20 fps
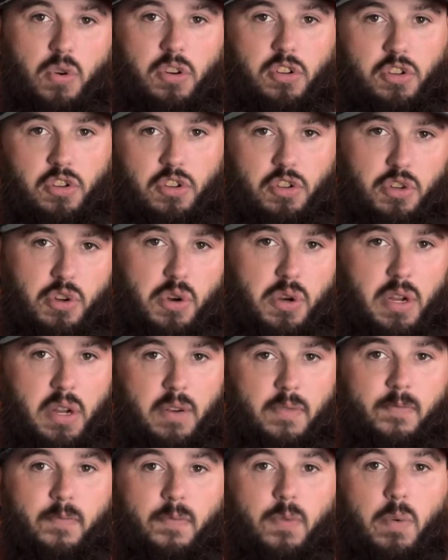
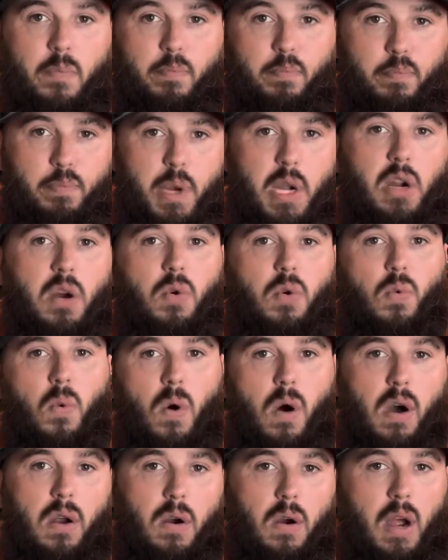suited for bigger
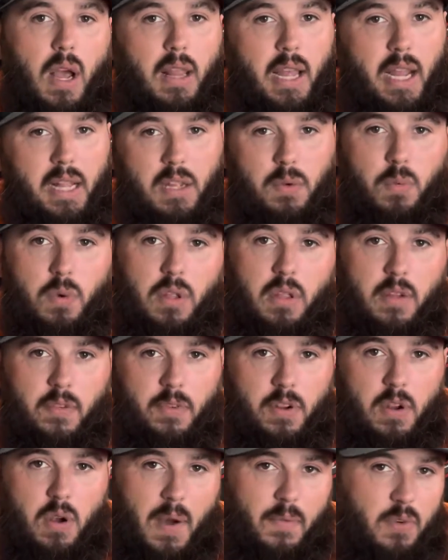water. I like to
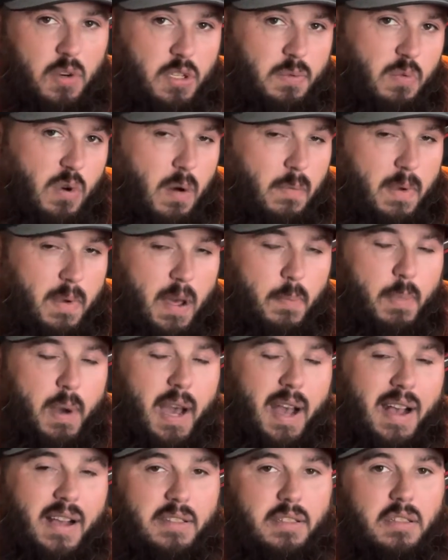really go after smallmouth
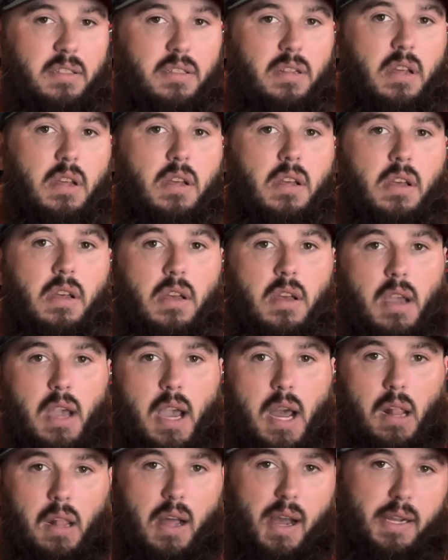bass,
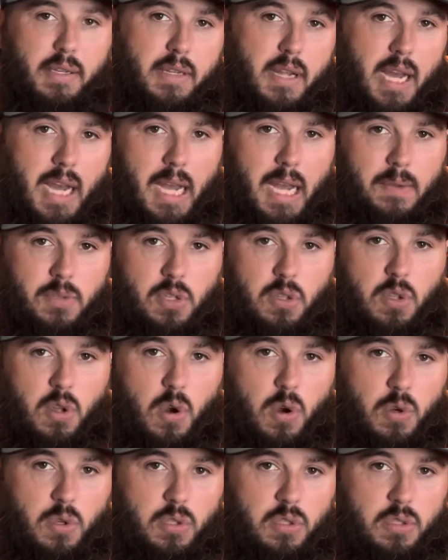and a lot of times
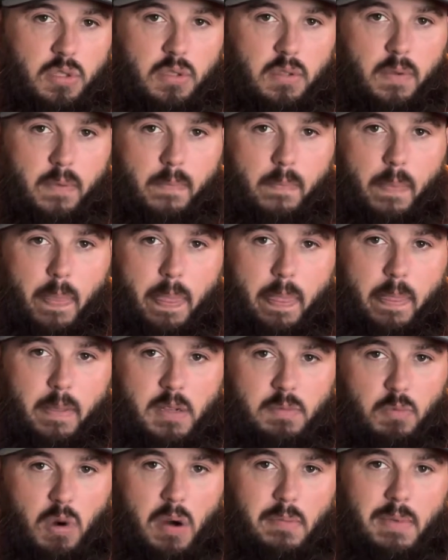those
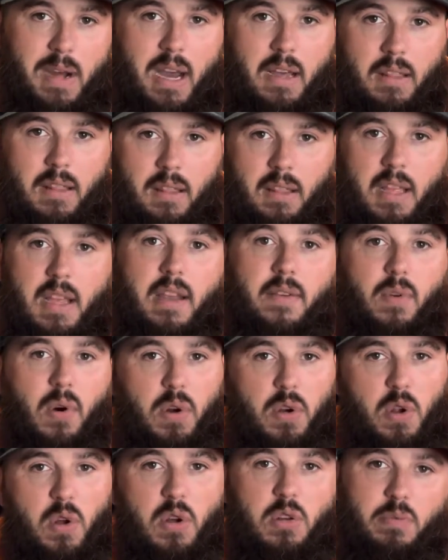smallmouth live
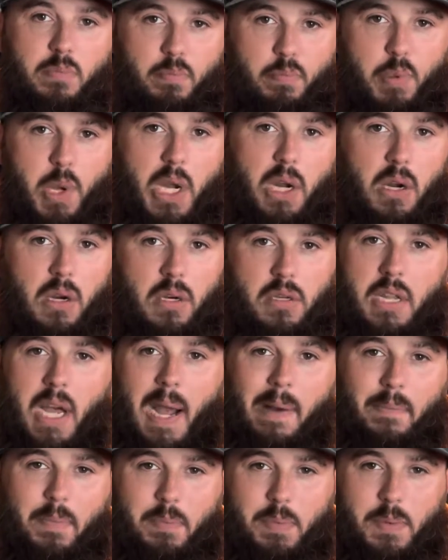on those bigger
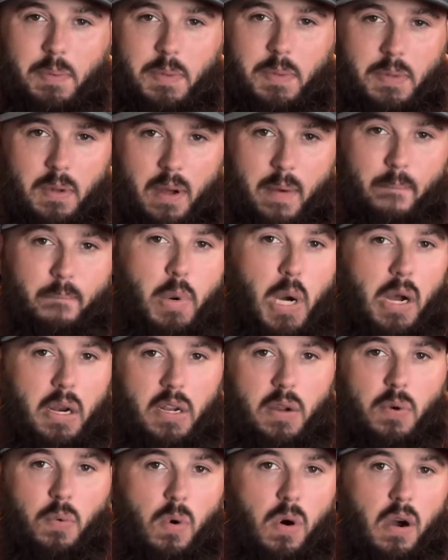types of
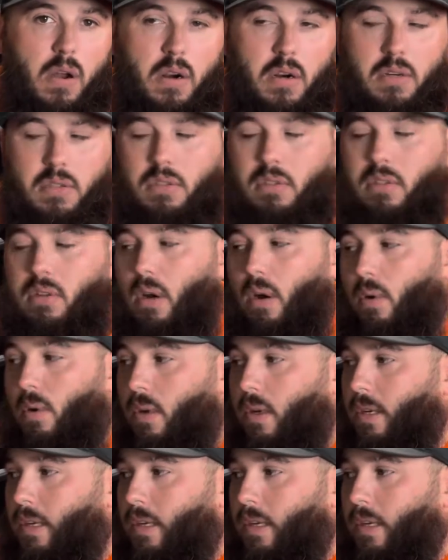body of water. So